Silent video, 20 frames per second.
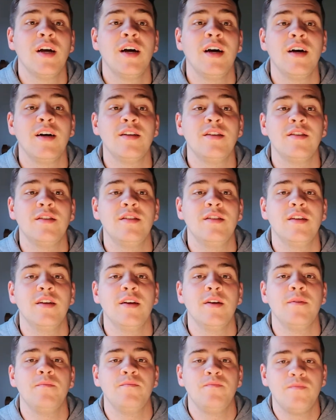And
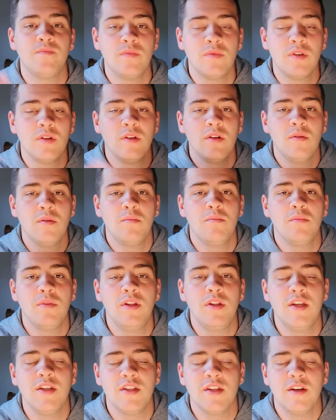
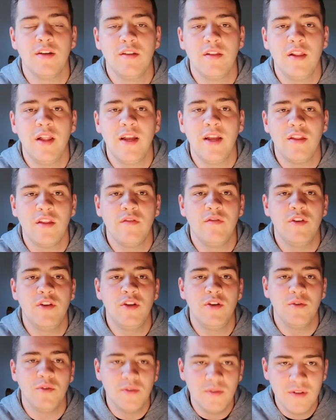please like the
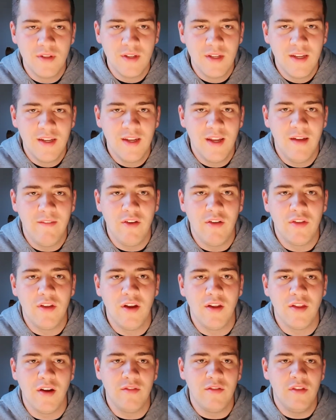video if you
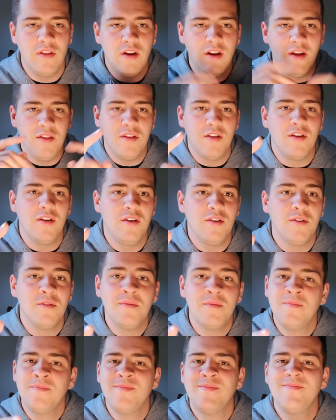think that I've done the right thing here.
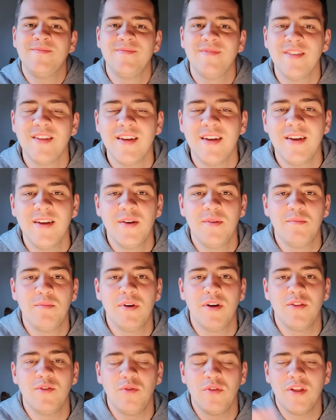
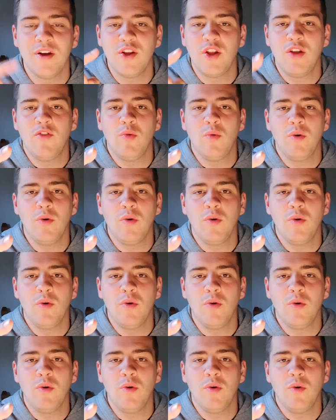But no, thank you for